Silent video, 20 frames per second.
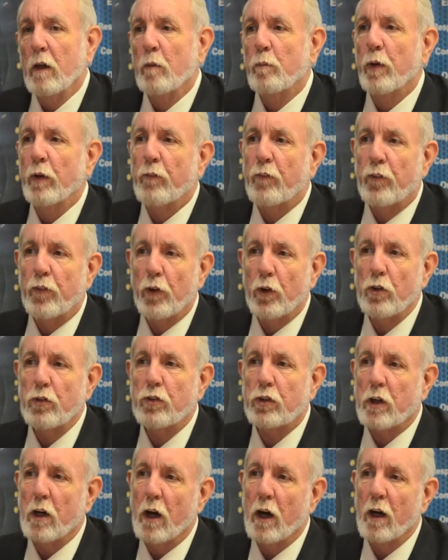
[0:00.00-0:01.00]
but
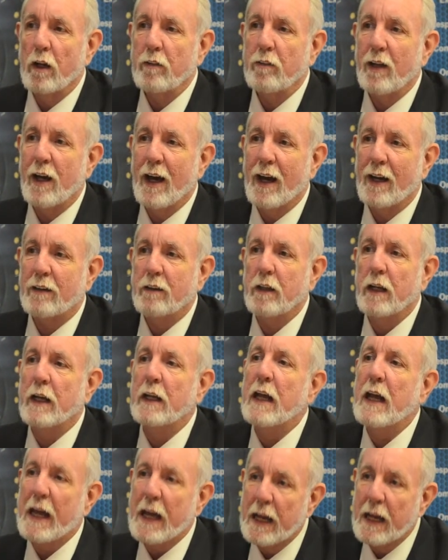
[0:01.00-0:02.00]
first contact in
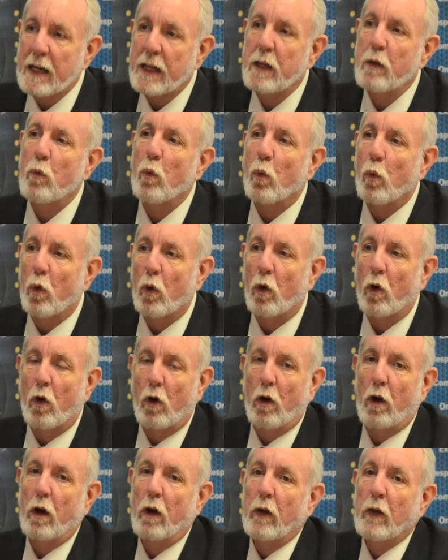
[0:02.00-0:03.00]
any
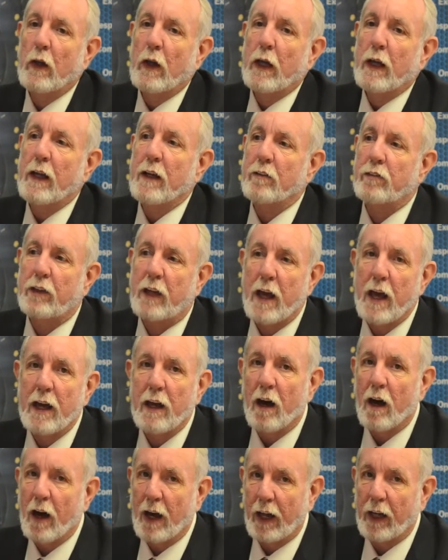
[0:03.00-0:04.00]
war is
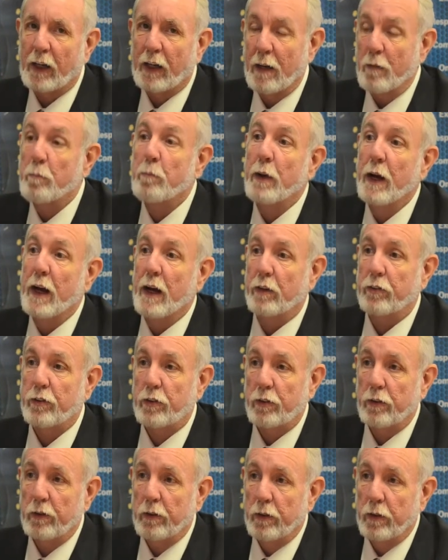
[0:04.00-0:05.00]
chaotic at best.
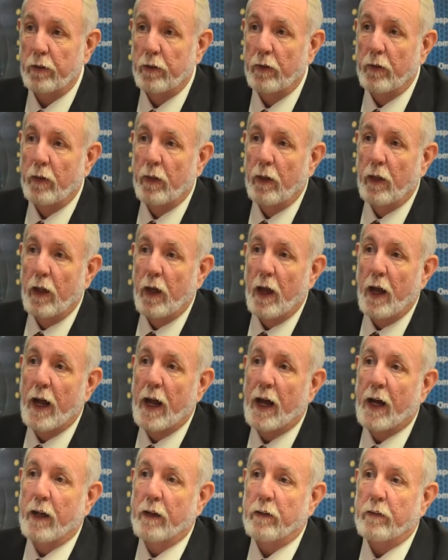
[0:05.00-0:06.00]

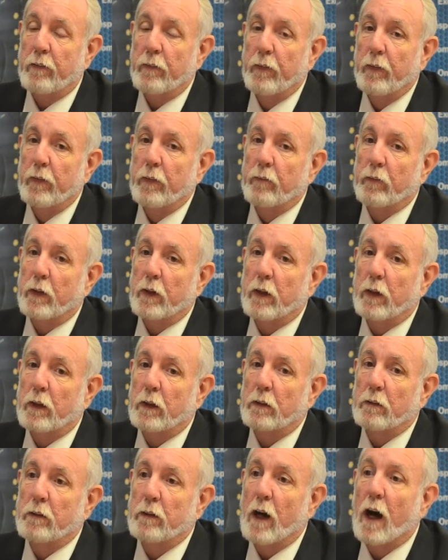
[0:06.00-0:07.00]
And
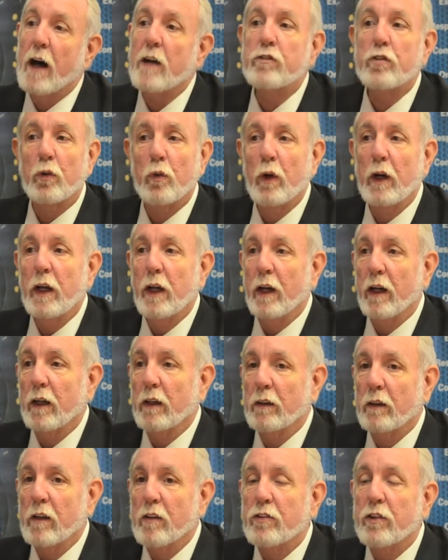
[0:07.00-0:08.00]
uh,
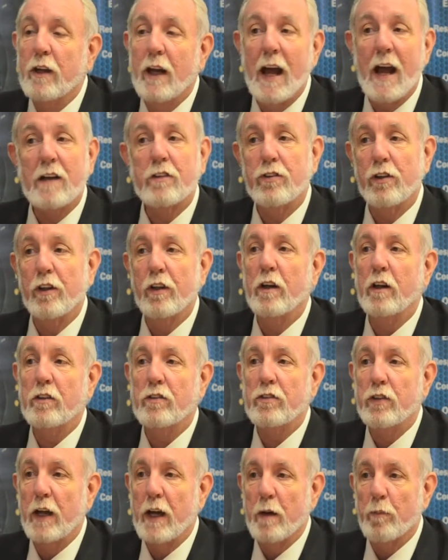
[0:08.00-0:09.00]
Nasiriyah is an excellent
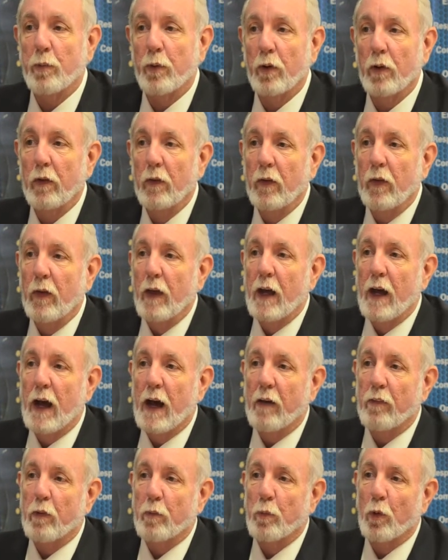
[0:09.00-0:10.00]
example
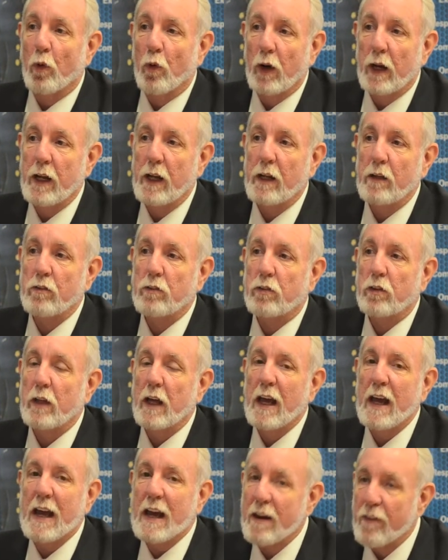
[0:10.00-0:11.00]
how the Marines,
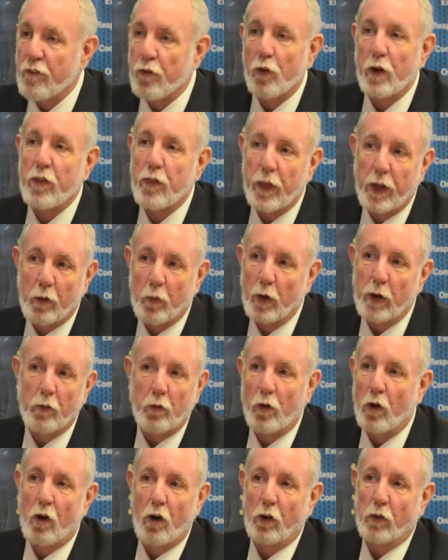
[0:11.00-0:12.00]
everything went
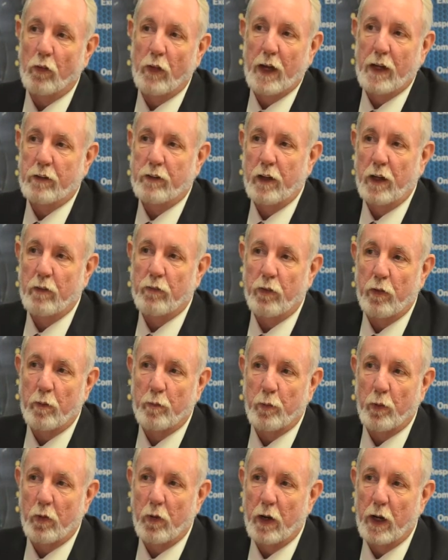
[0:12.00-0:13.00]
wrong that day for the
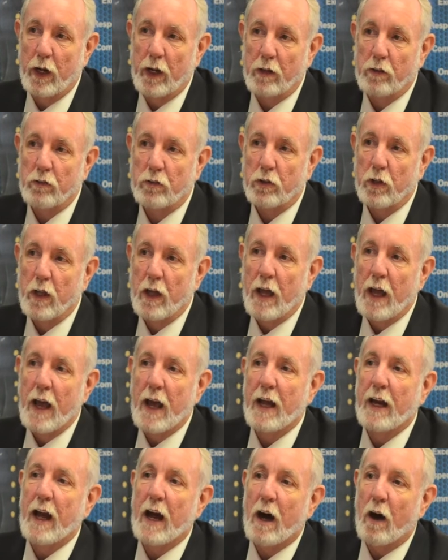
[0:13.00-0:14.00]
Marines,
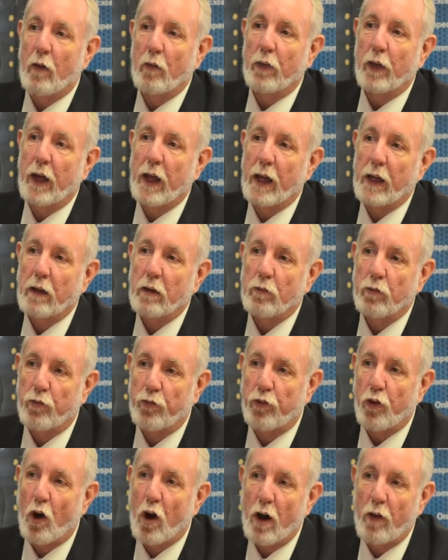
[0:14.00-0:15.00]
and how they
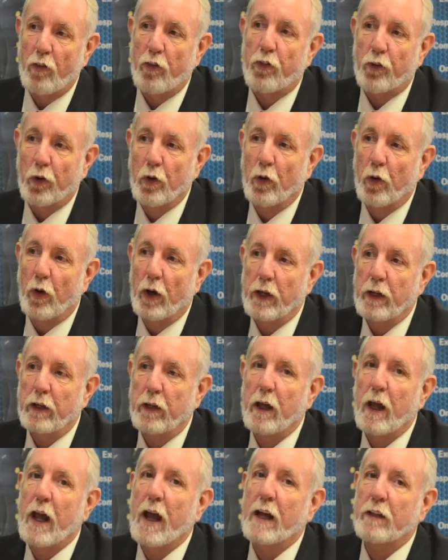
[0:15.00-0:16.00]
fought through it
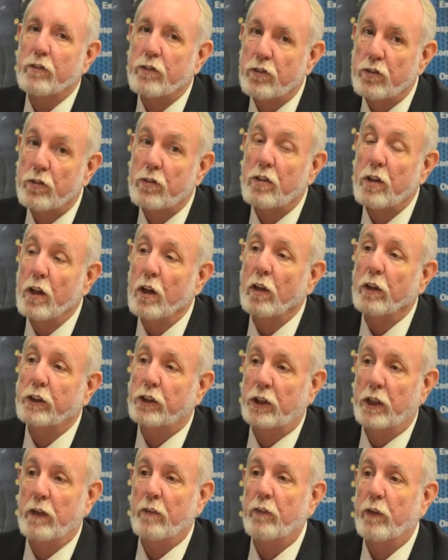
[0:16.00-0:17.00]
and still
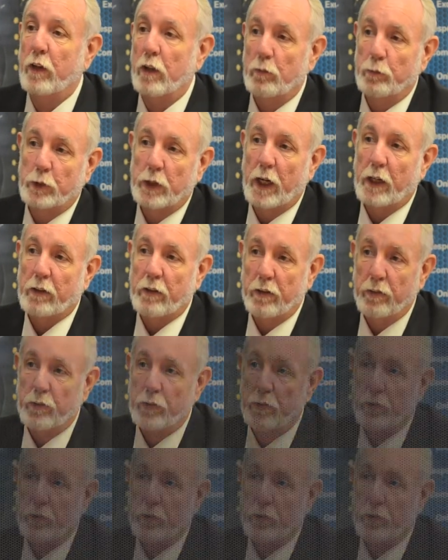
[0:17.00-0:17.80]
achieved their objectives.